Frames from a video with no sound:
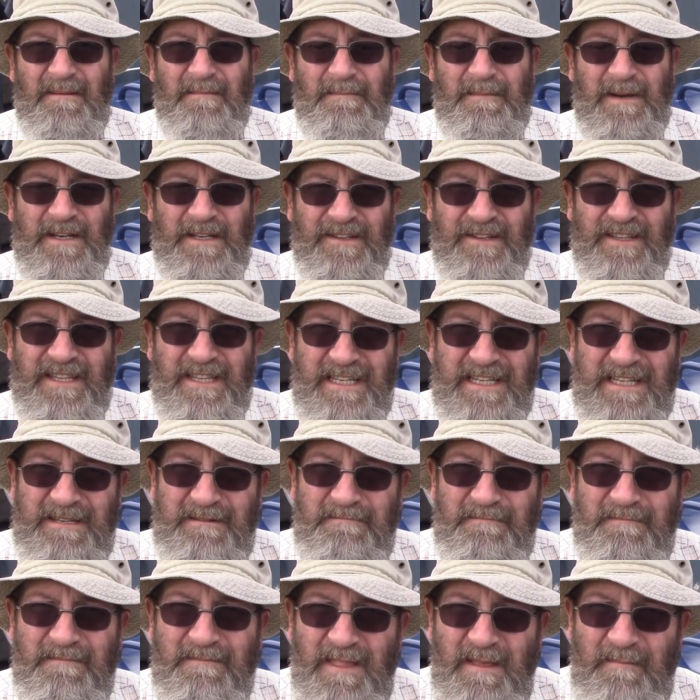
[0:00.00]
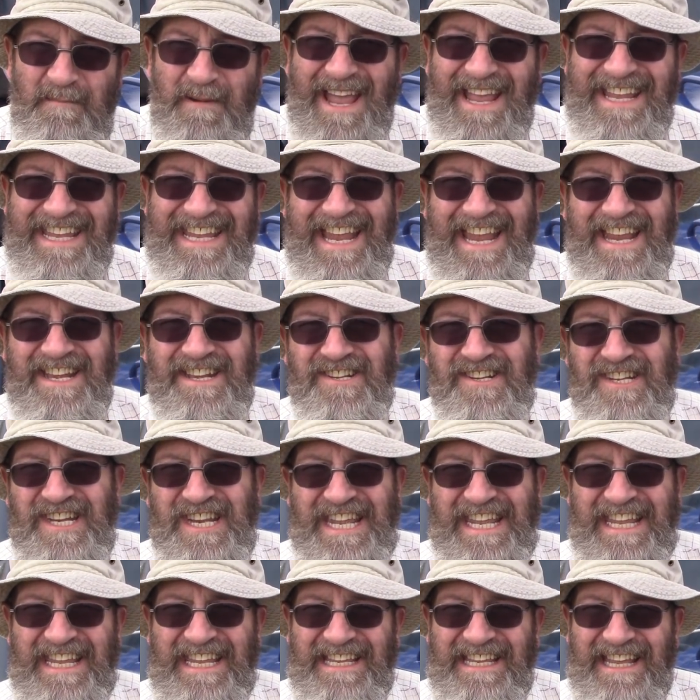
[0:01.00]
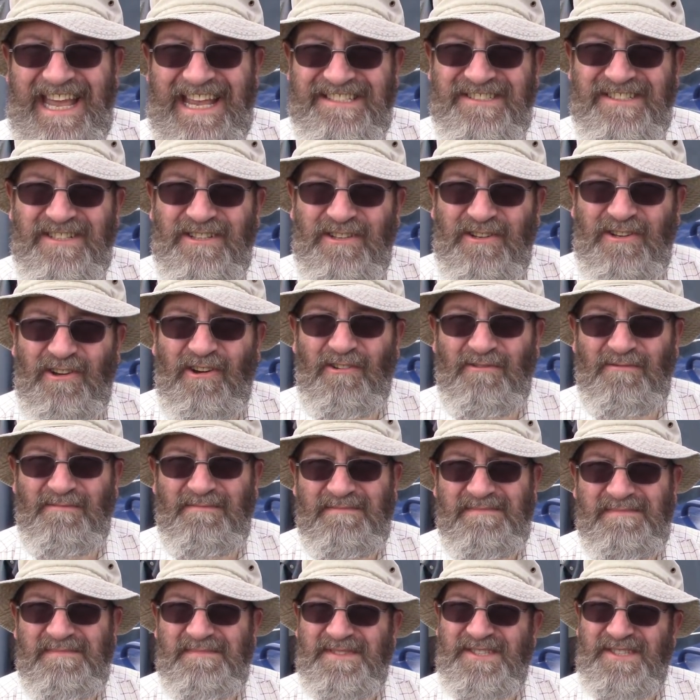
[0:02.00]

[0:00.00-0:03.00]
But the back end here hasn't gone